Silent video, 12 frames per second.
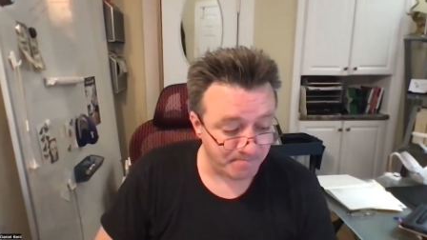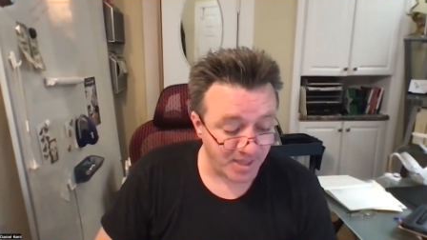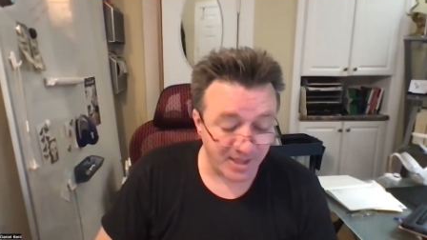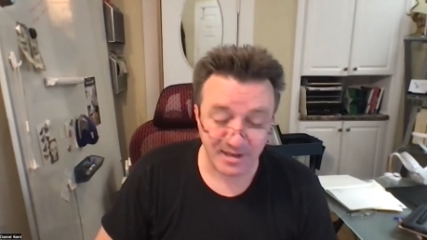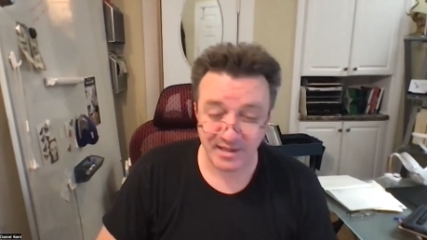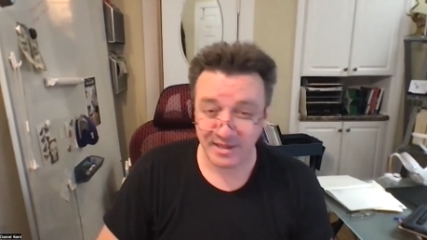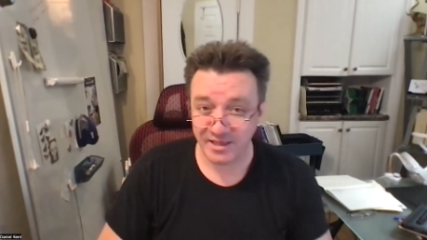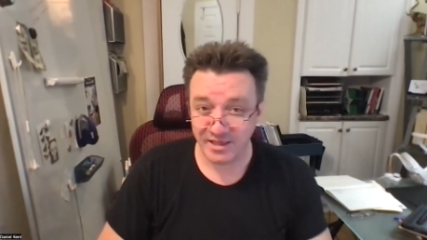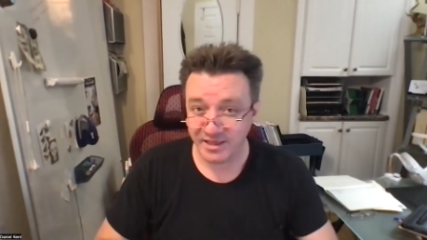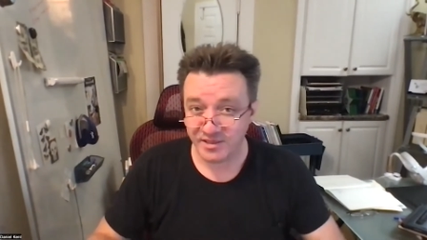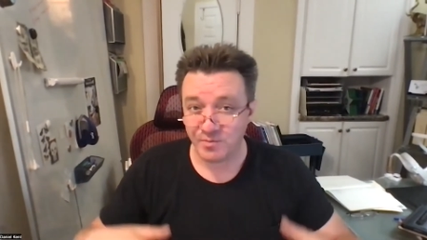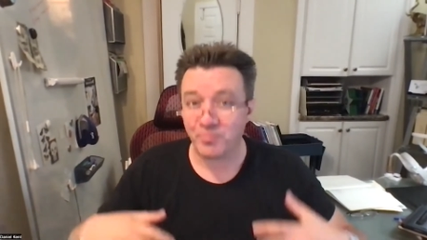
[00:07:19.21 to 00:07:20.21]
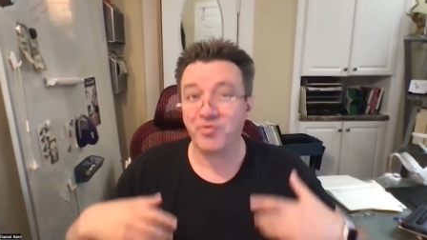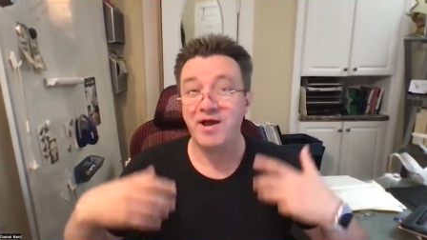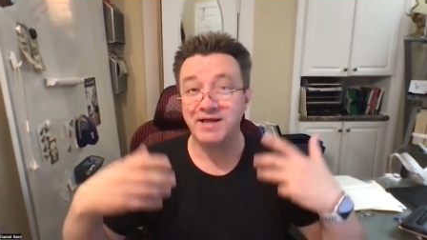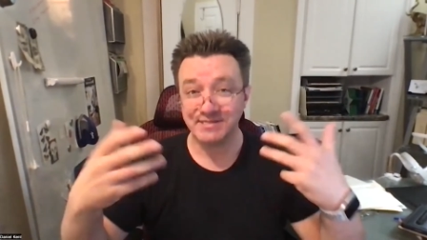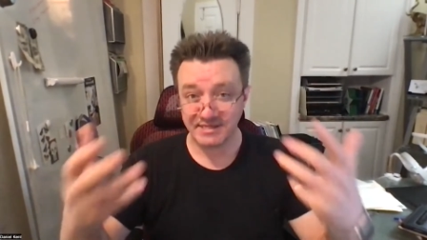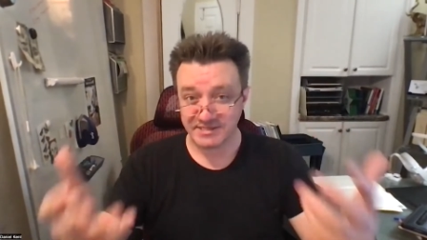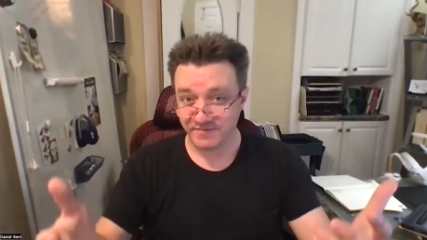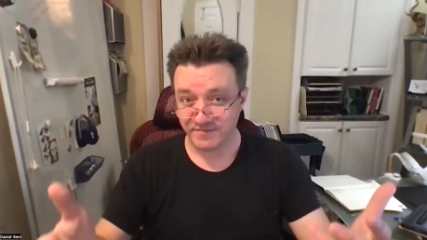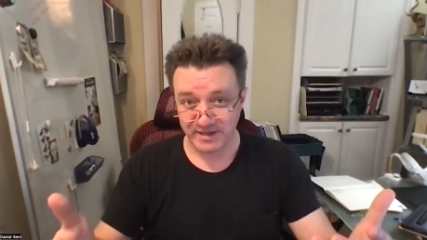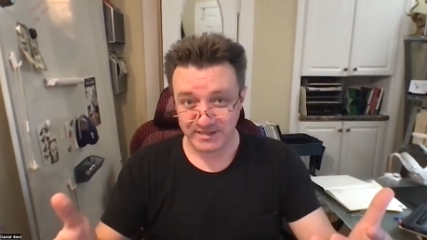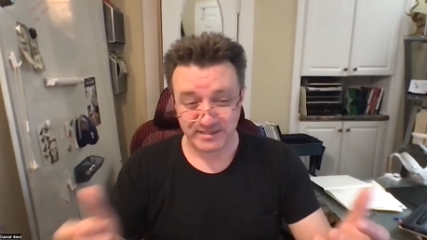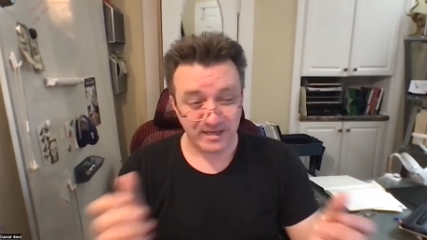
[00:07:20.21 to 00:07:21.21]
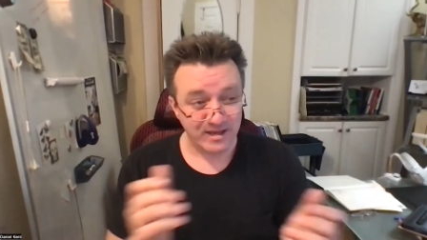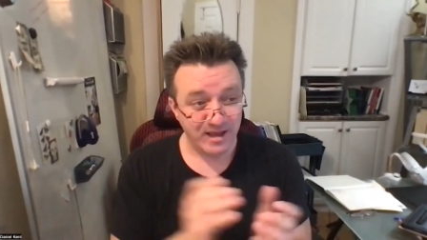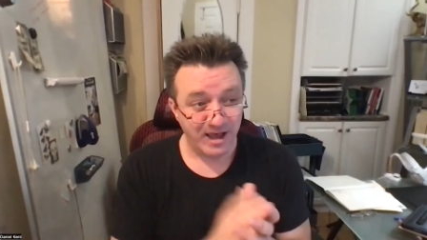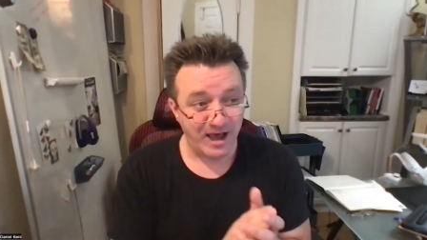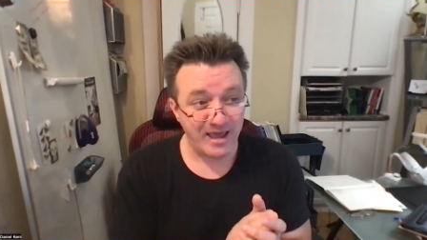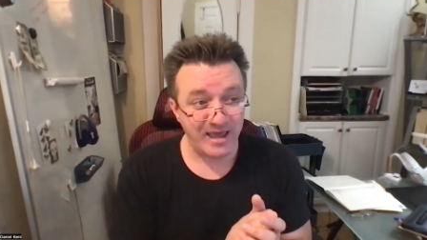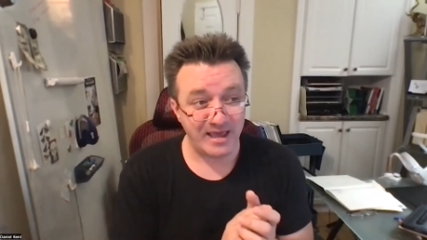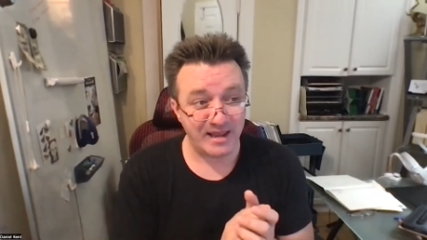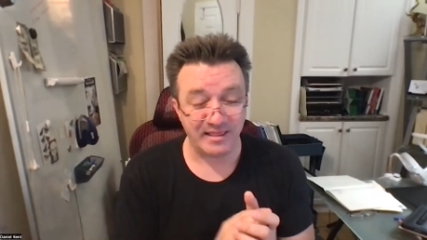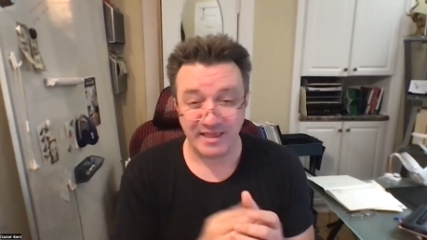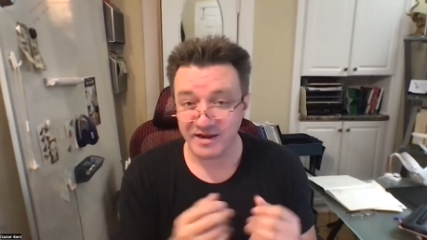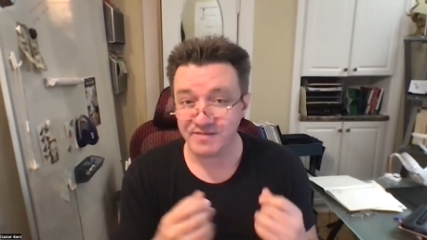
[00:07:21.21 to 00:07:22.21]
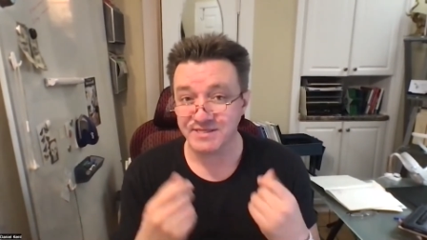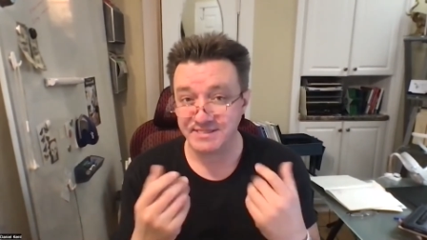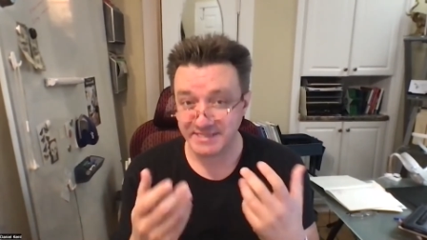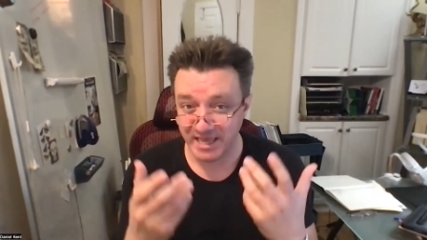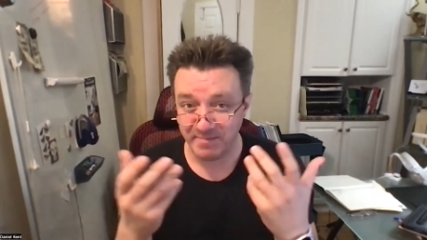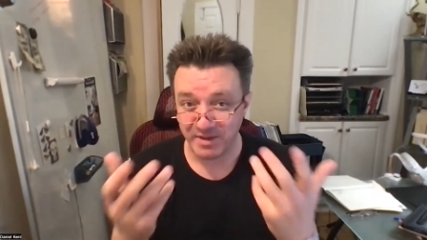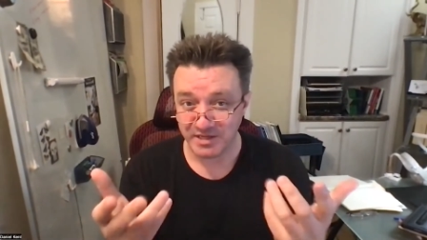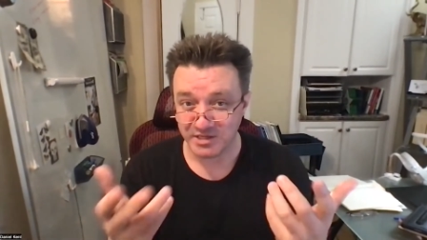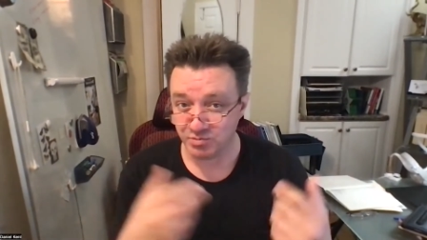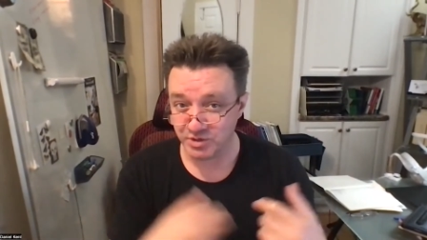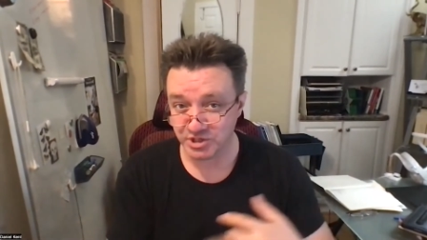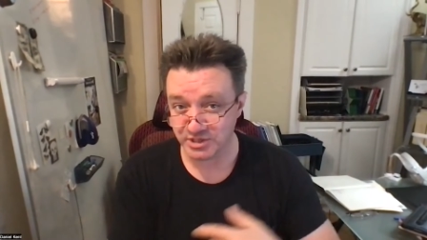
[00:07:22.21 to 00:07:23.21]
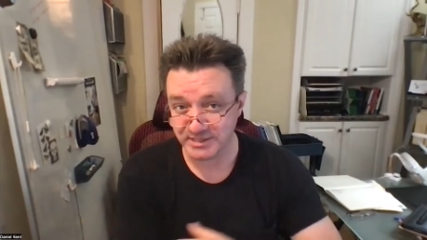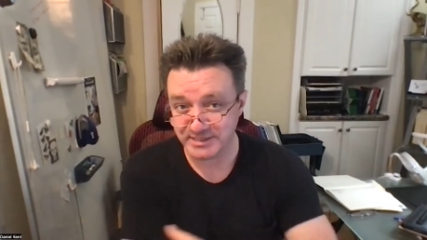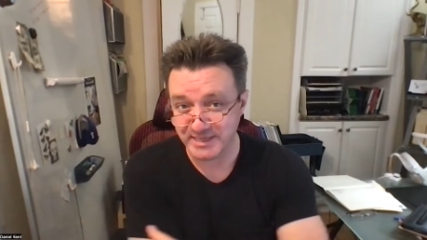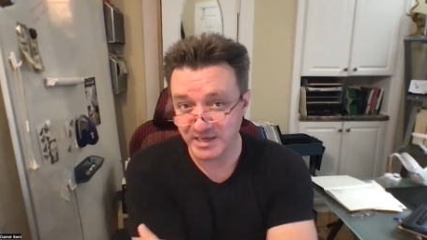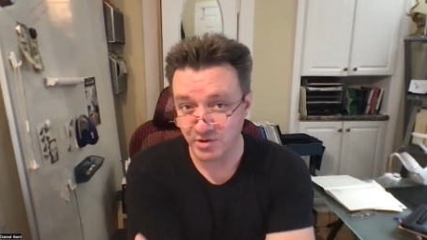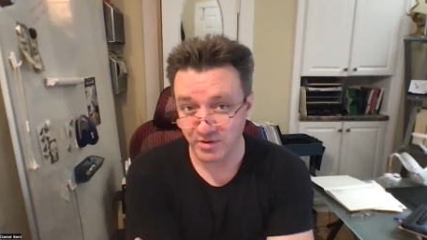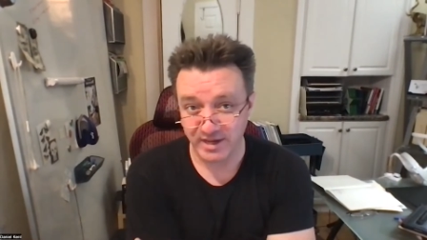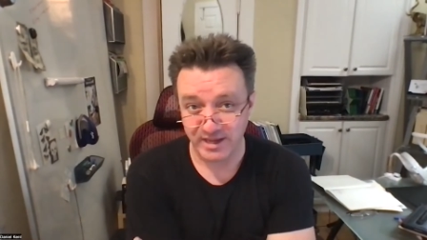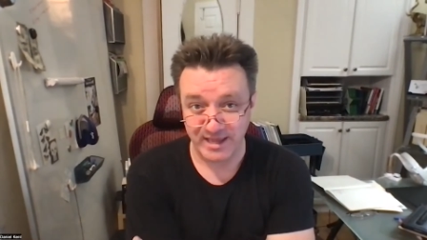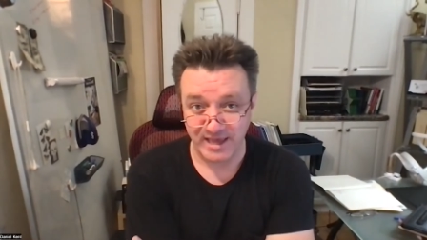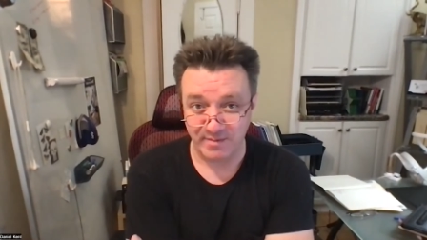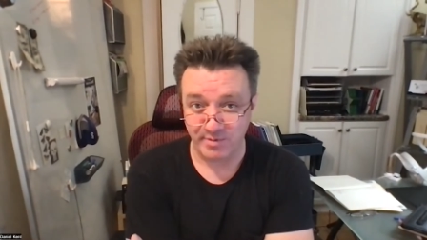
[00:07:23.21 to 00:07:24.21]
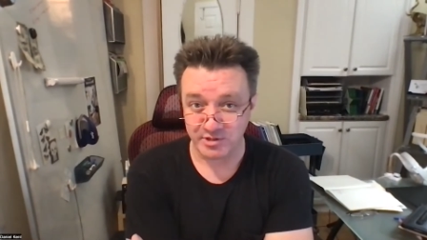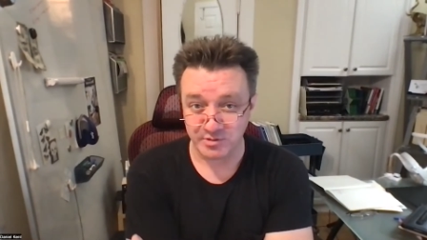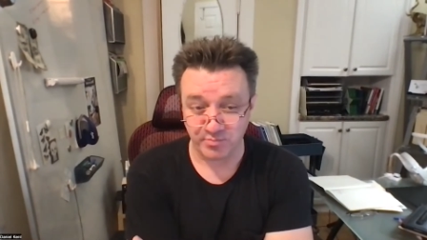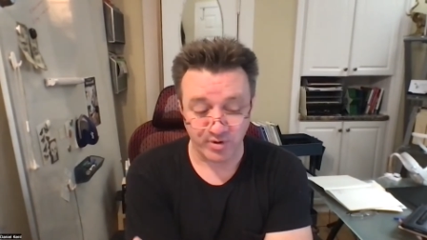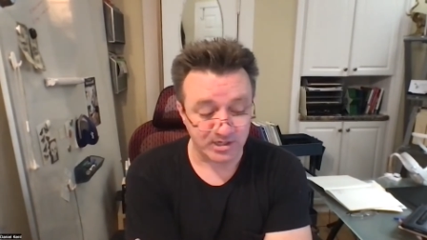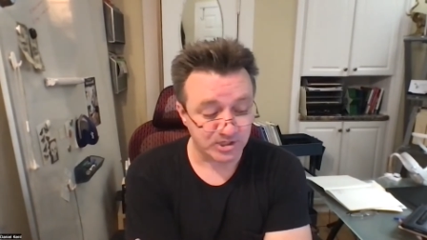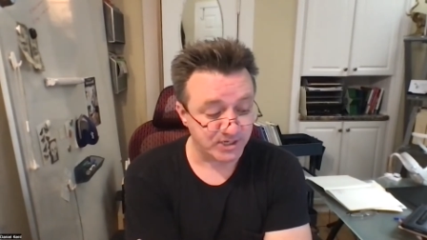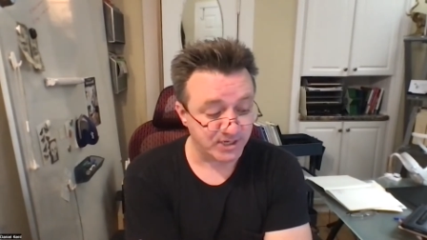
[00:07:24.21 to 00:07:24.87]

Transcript: in the process of this, I had a lot of the same intuitions that Johann had about depression.